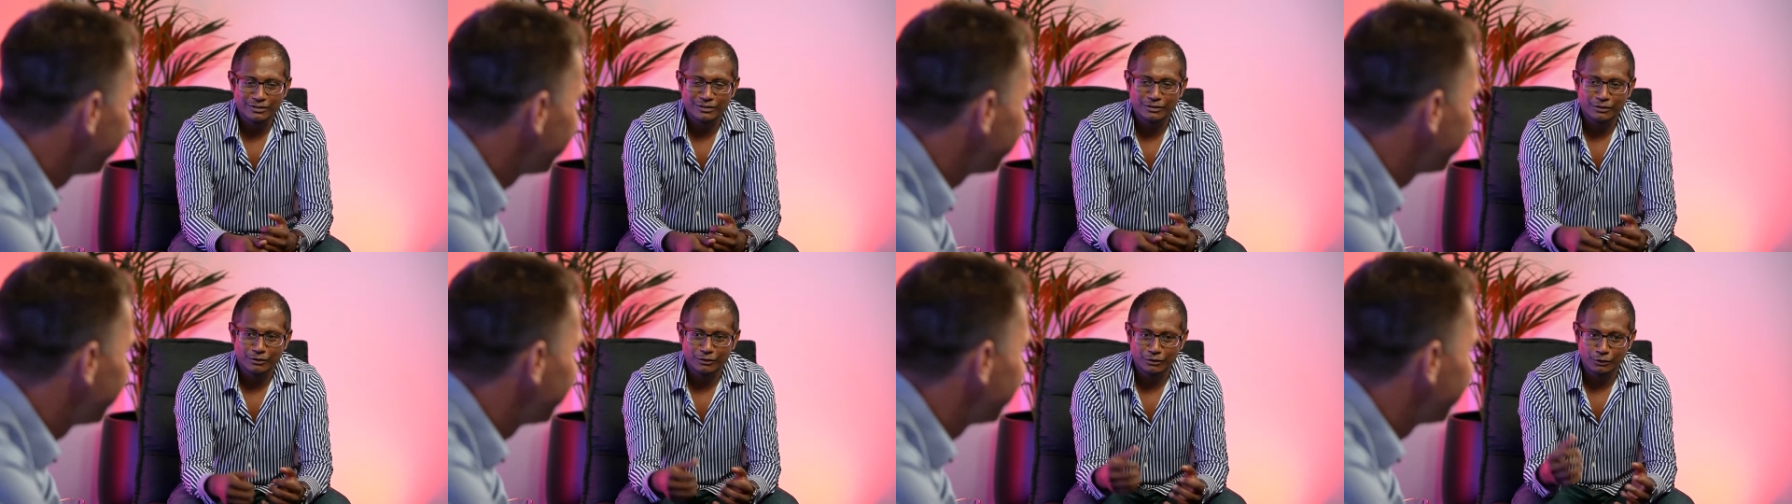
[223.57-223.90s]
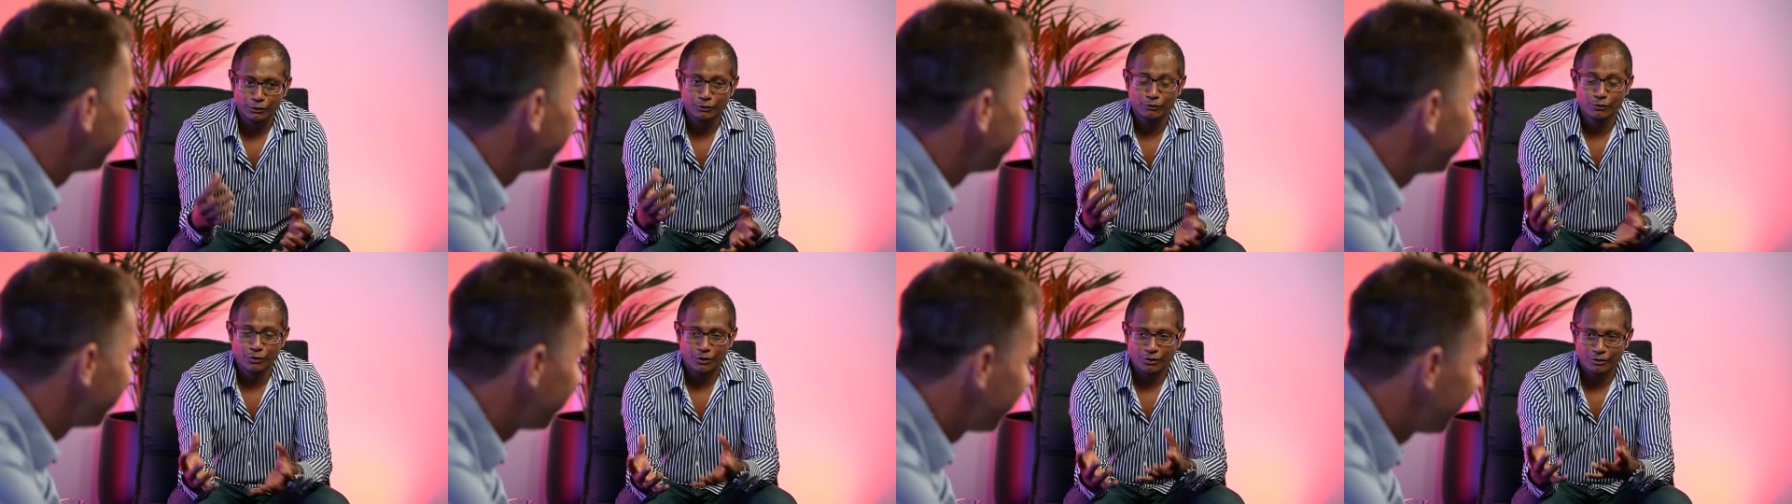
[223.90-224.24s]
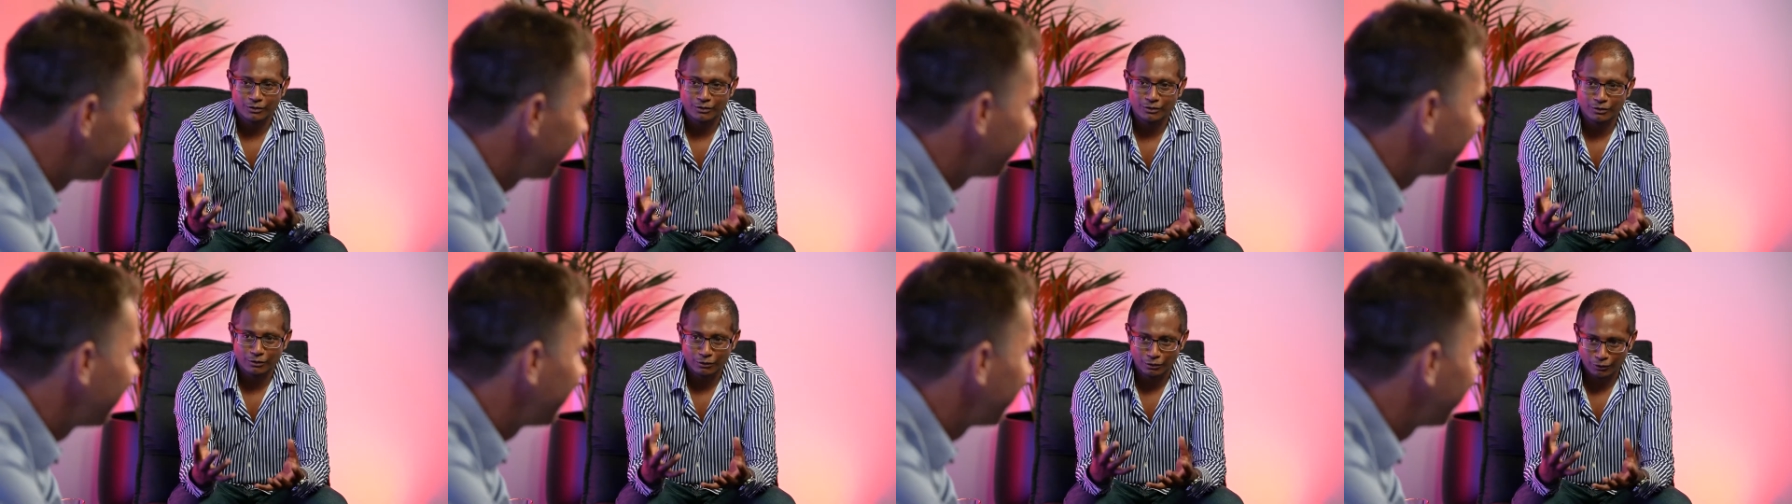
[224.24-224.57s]
you've got
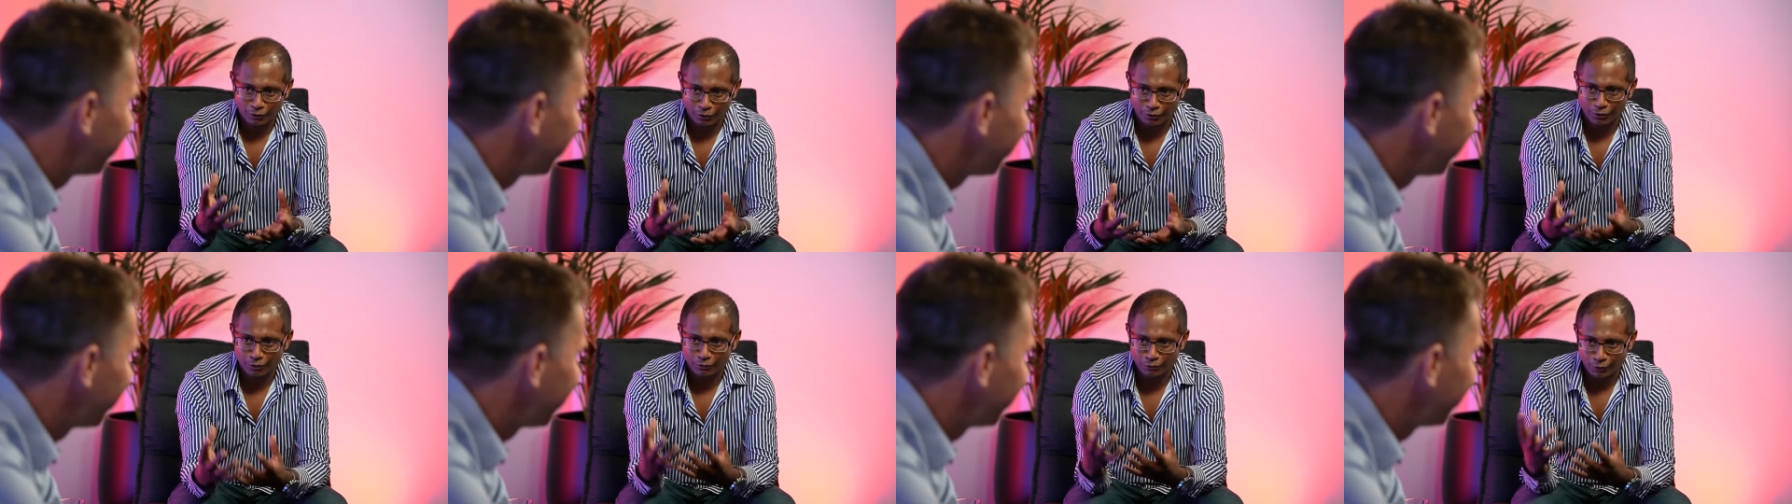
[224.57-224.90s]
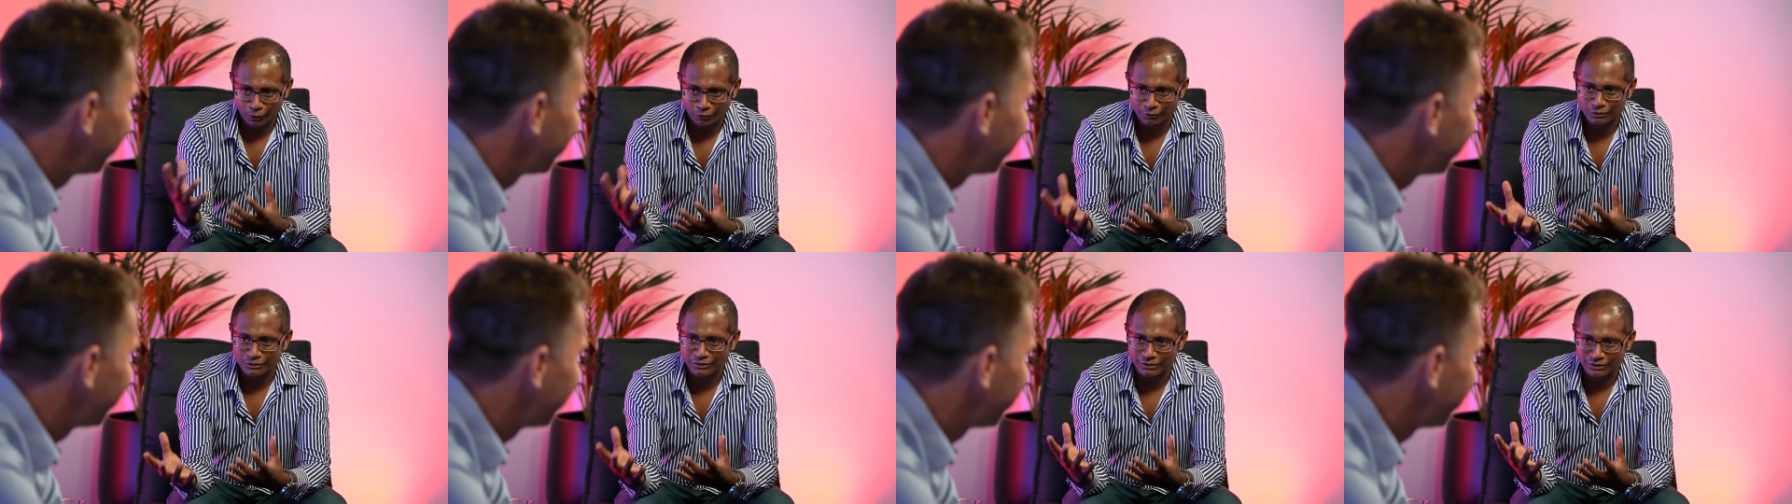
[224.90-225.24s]
a lot of overseas